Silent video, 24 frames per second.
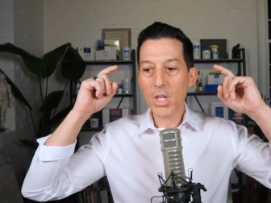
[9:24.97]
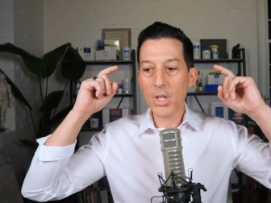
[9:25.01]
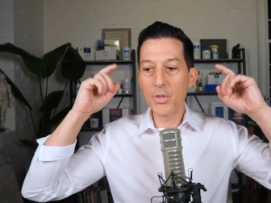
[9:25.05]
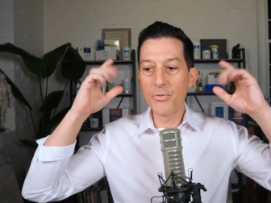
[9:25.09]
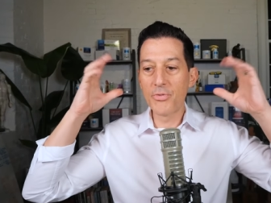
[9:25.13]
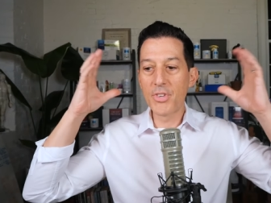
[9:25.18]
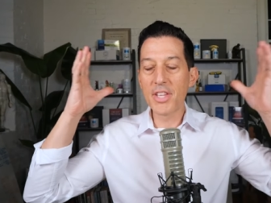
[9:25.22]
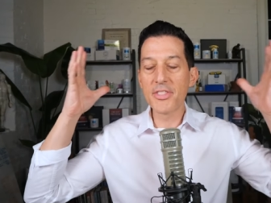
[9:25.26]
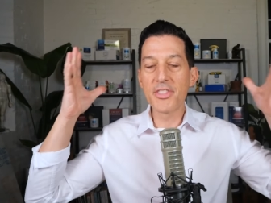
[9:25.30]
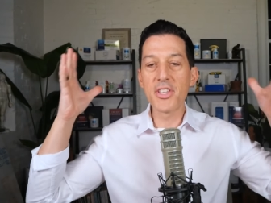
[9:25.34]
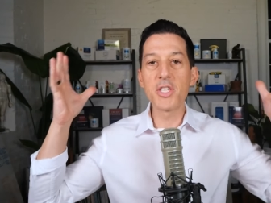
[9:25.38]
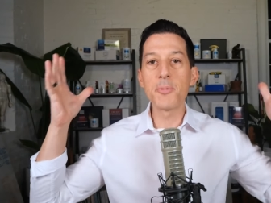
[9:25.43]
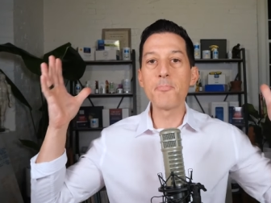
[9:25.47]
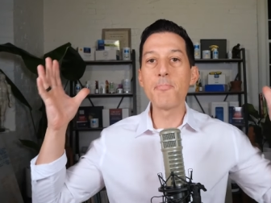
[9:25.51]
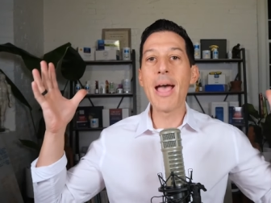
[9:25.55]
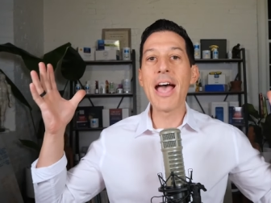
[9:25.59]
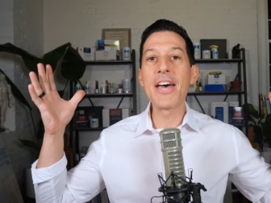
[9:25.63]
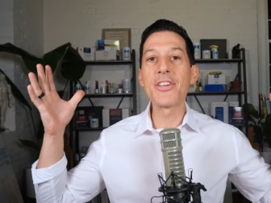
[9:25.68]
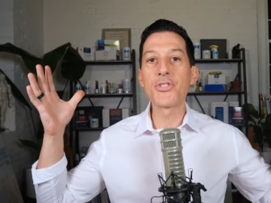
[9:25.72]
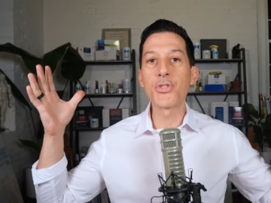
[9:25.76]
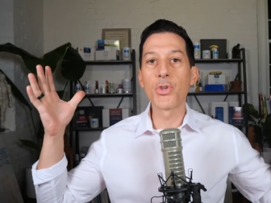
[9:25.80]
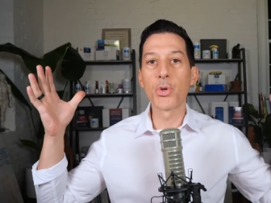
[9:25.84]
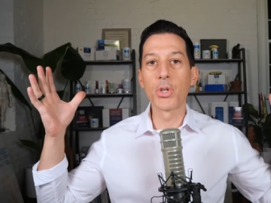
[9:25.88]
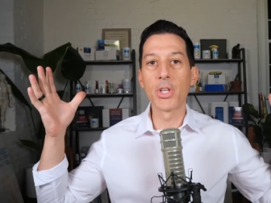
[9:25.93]
you've got these
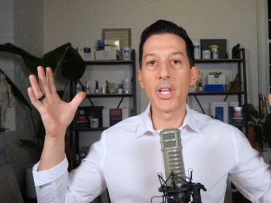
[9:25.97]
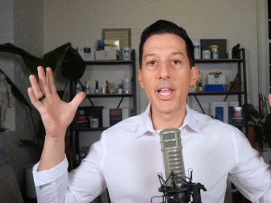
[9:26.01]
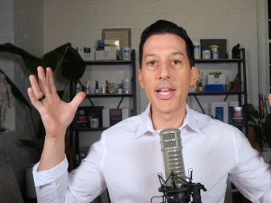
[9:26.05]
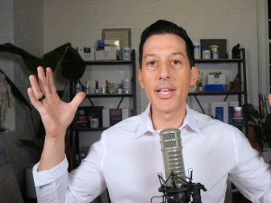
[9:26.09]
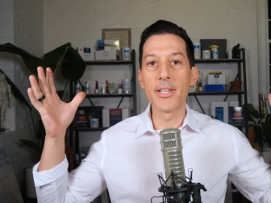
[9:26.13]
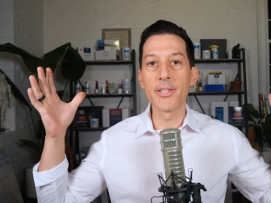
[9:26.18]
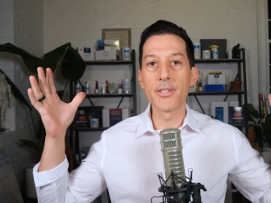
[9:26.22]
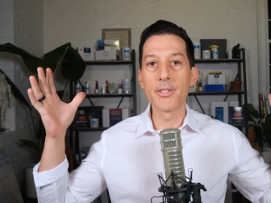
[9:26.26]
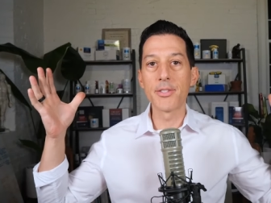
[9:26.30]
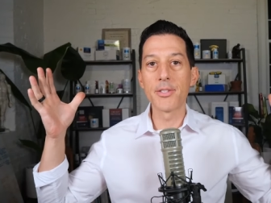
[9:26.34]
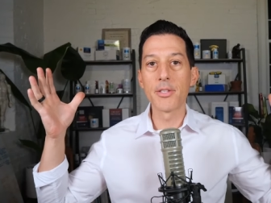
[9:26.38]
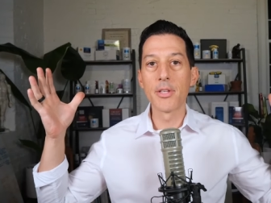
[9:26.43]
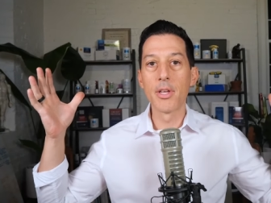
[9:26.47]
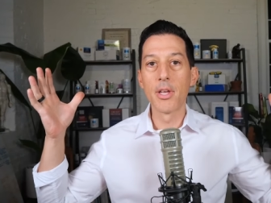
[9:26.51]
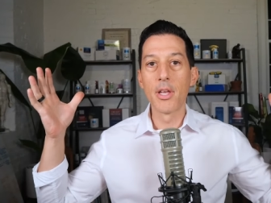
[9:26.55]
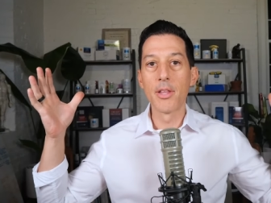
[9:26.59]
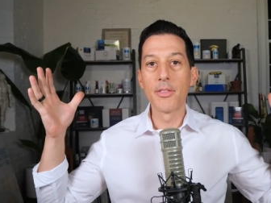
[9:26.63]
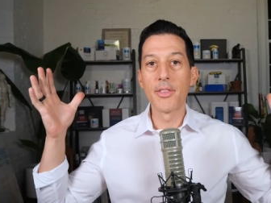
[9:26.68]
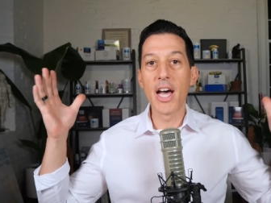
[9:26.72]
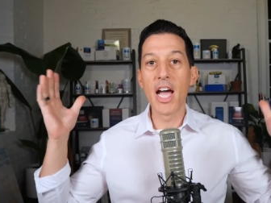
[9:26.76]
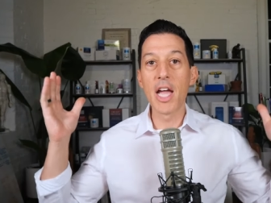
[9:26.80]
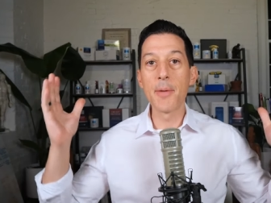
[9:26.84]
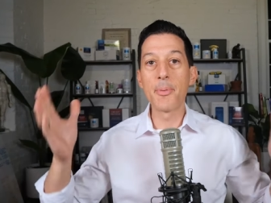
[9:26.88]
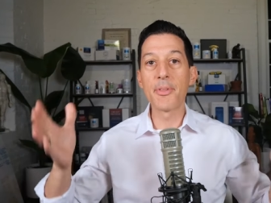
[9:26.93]
master glands,
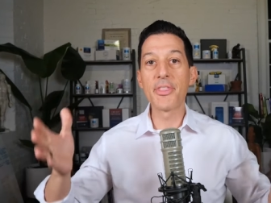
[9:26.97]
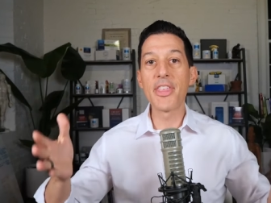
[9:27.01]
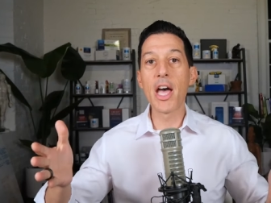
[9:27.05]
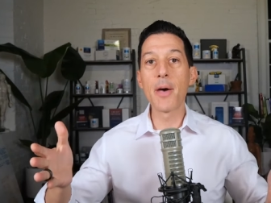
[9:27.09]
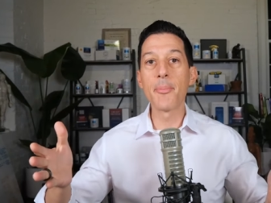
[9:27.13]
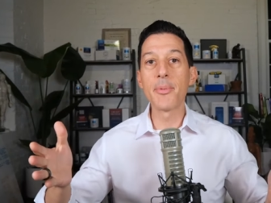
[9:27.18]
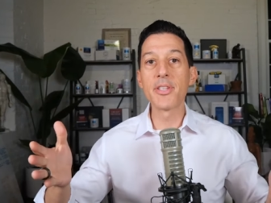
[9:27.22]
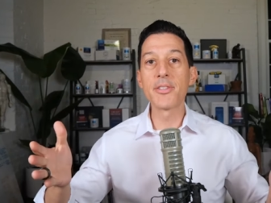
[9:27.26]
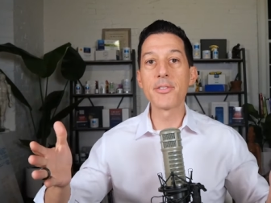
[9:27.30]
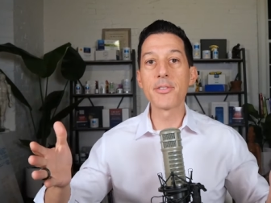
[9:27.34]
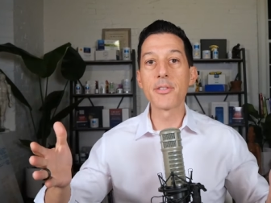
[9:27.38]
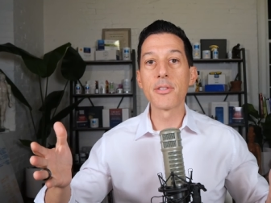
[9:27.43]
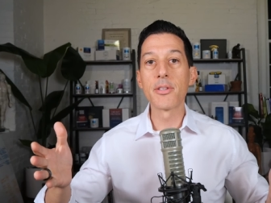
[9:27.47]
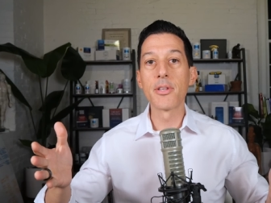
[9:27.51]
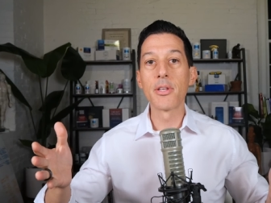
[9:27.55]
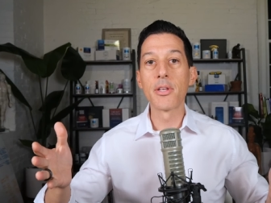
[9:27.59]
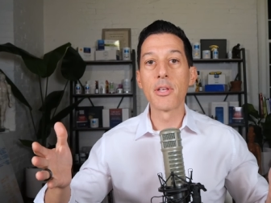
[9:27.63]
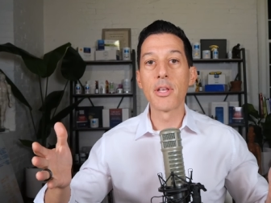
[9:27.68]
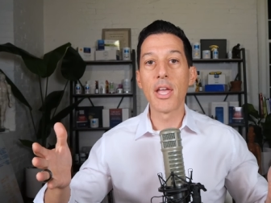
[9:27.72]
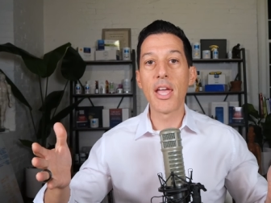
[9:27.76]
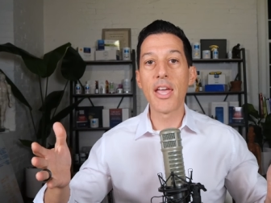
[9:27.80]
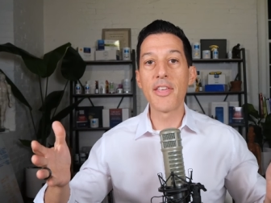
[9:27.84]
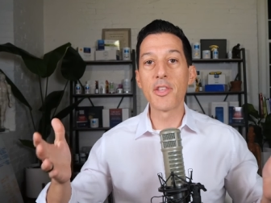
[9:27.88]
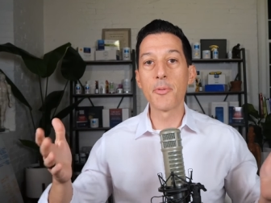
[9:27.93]
the hypothalamus
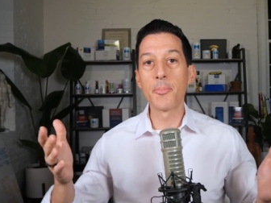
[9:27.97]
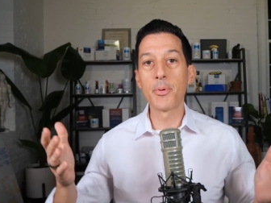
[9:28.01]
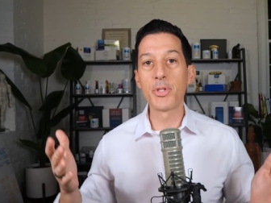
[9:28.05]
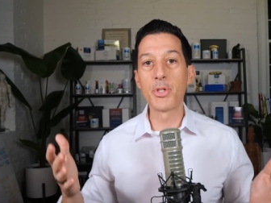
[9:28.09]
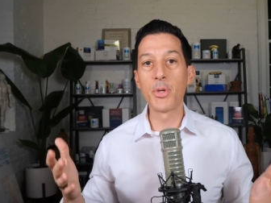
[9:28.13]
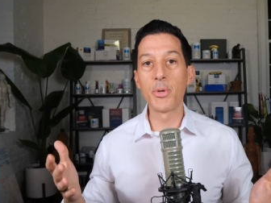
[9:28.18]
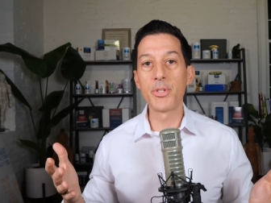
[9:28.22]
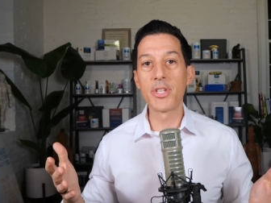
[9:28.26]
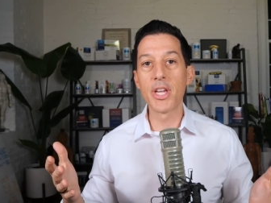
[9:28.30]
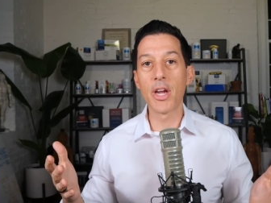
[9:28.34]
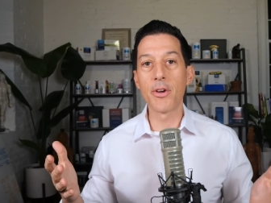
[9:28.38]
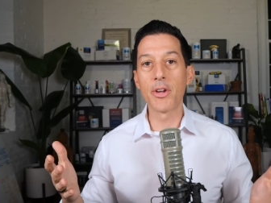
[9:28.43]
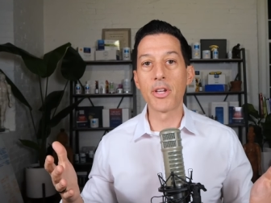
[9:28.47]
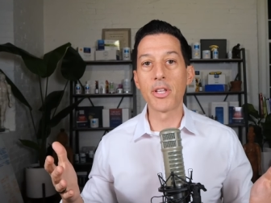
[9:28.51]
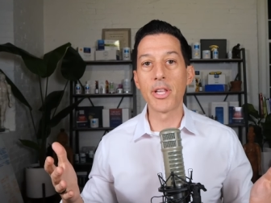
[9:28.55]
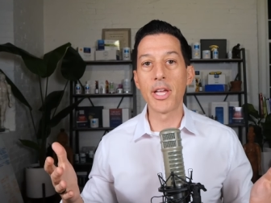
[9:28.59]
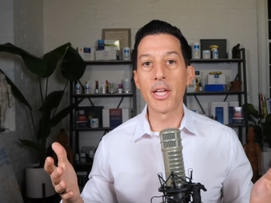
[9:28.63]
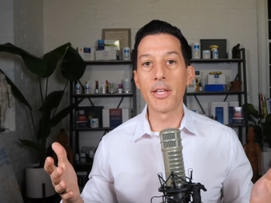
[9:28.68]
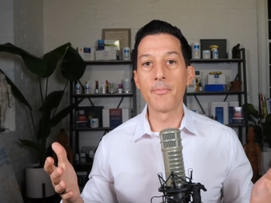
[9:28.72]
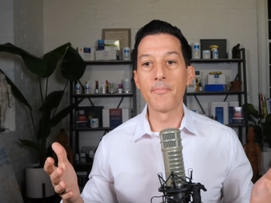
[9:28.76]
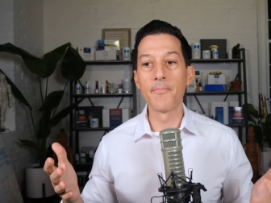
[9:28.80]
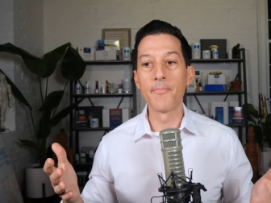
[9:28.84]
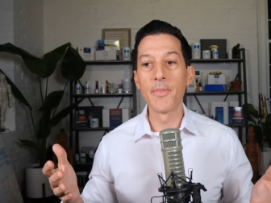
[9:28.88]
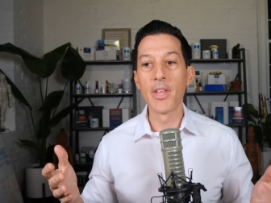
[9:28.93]
and the pituitary
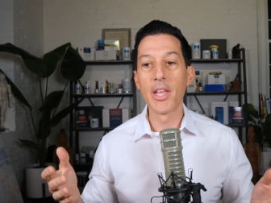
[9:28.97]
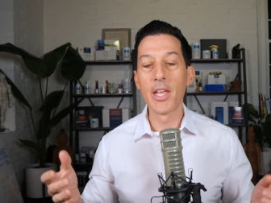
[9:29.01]
gland.